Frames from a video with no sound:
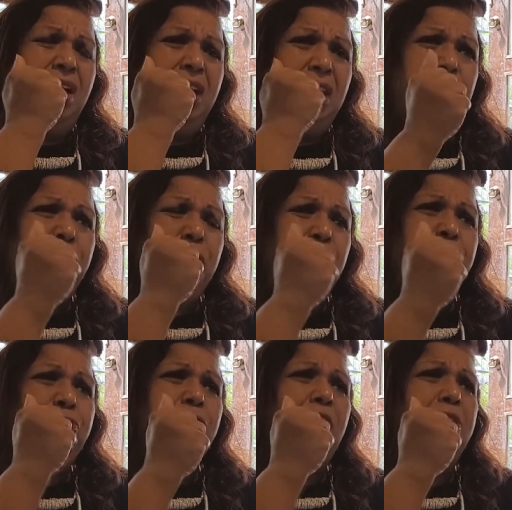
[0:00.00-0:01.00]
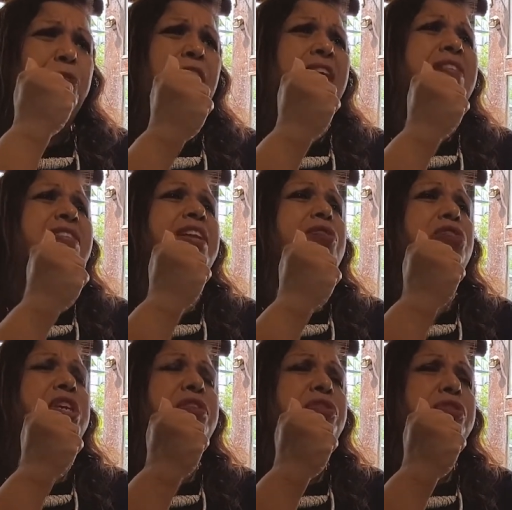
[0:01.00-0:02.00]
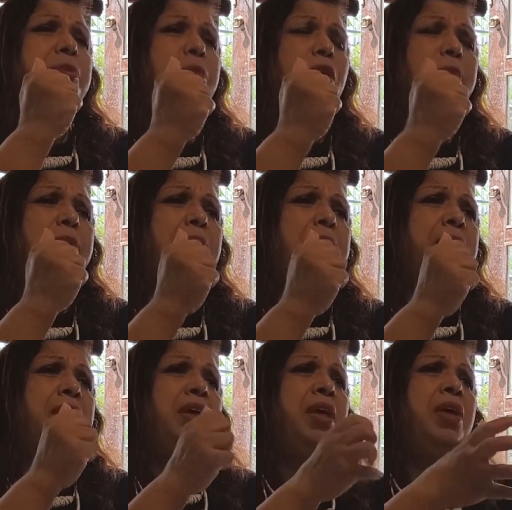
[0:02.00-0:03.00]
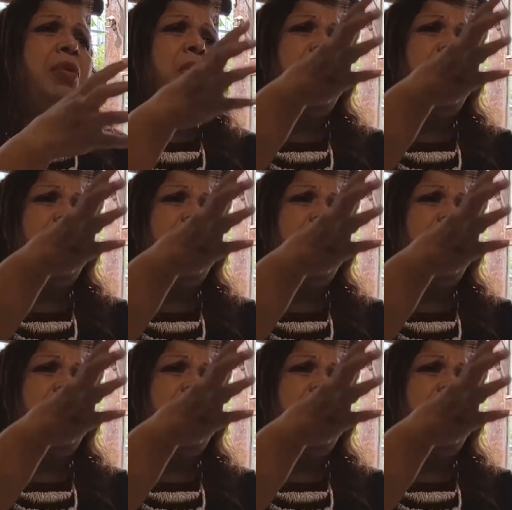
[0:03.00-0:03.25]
If, if we are to find solutions to the problem, we